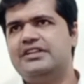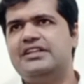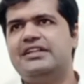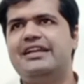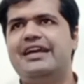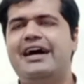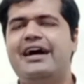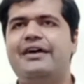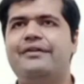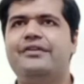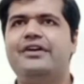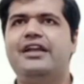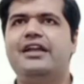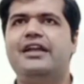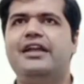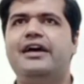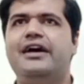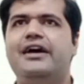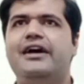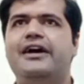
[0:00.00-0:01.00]
the
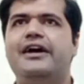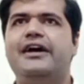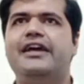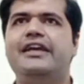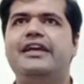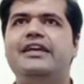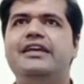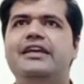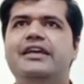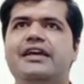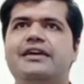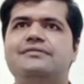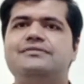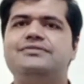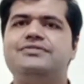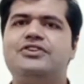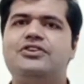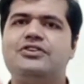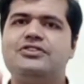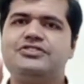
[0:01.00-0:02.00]
novel, E.M.
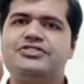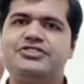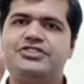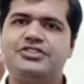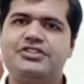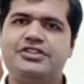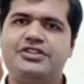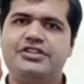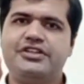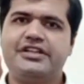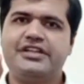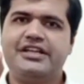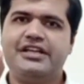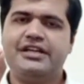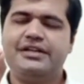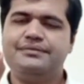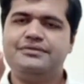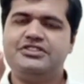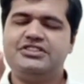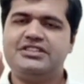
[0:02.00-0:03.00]
Forster
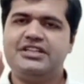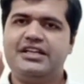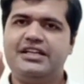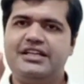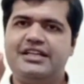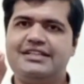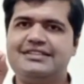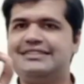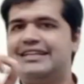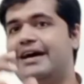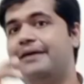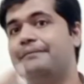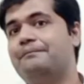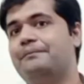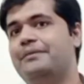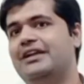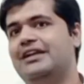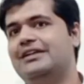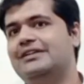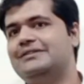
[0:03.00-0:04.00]
gives an
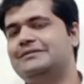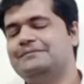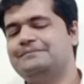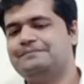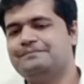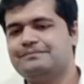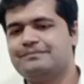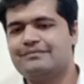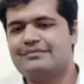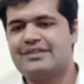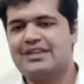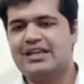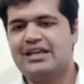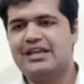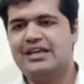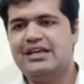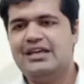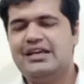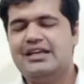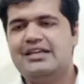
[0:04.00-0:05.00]
example.
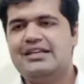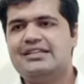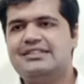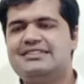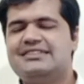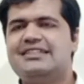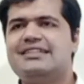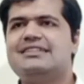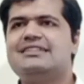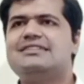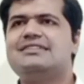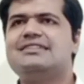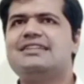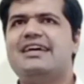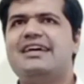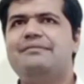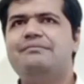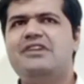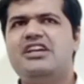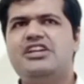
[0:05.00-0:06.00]
He says,
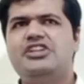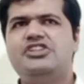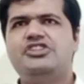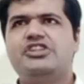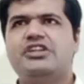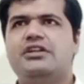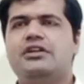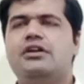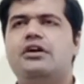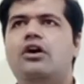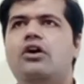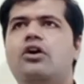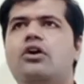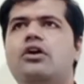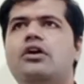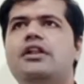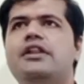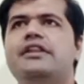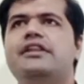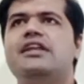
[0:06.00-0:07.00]
imagine
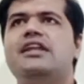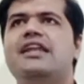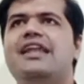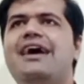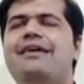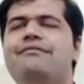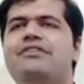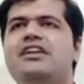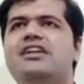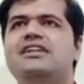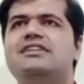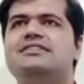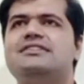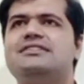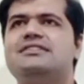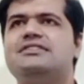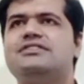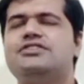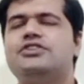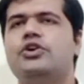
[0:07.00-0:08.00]
all the
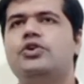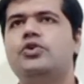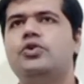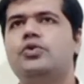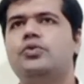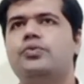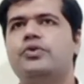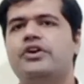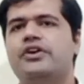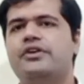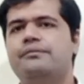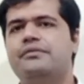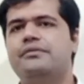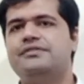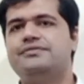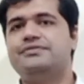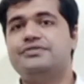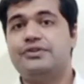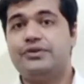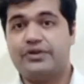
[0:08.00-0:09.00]
novelists who were
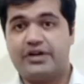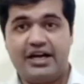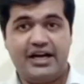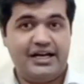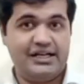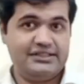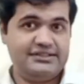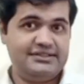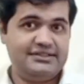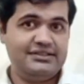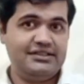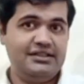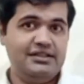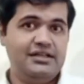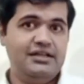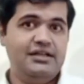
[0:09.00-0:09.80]
before us.